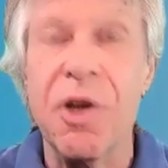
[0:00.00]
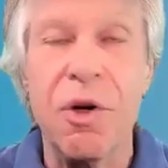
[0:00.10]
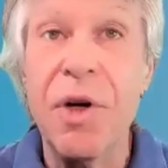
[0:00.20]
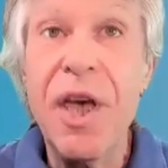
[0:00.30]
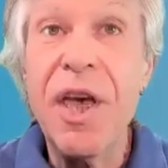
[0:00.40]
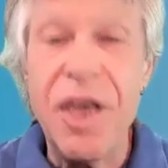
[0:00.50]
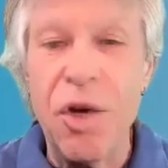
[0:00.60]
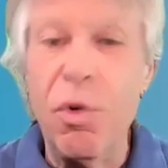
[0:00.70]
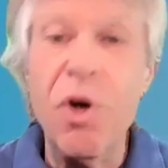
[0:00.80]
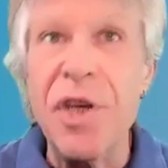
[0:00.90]
So it
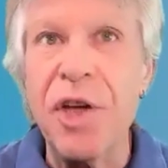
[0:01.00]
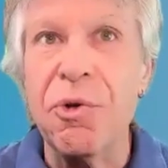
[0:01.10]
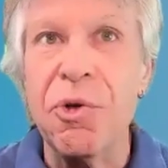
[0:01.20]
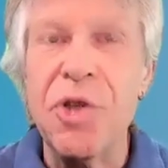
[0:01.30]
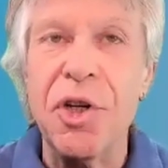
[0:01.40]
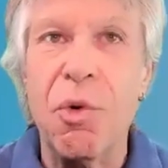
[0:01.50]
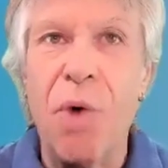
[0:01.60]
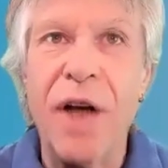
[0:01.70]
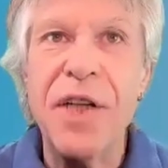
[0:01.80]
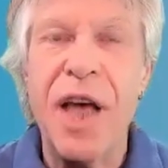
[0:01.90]
will be interesting to
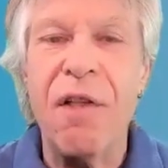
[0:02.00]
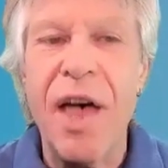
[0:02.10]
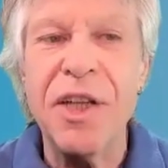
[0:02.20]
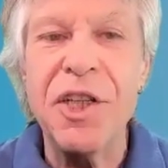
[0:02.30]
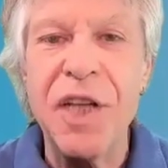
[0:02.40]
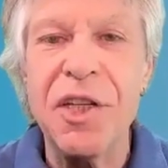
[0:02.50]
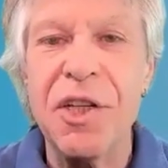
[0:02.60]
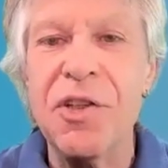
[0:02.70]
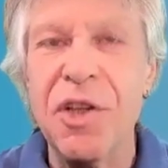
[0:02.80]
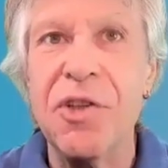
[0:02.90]
watch how that
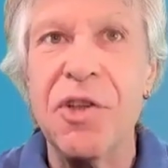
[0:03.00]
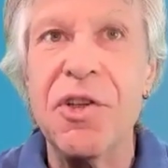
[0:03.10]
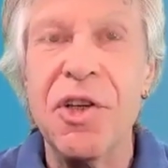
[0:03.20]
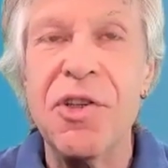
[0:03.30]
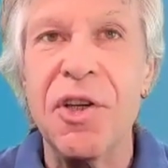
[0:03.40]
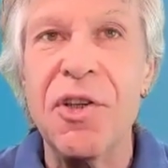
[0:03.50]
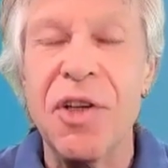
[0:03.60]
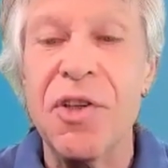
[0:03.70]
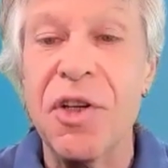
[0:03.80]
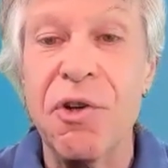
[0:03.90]
changes these statistics
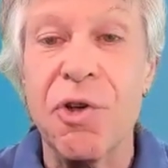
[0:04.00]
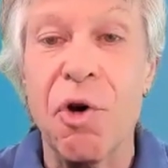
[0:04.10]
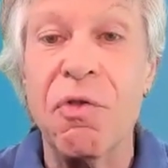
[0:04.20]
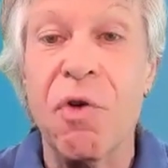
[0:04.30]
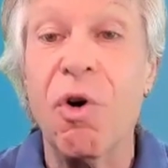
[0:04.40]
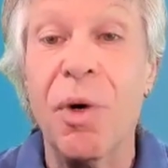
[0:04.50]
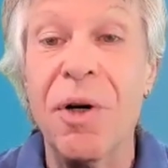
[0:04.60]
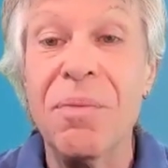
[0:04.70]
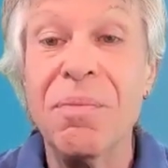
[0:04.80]
as the years go forward.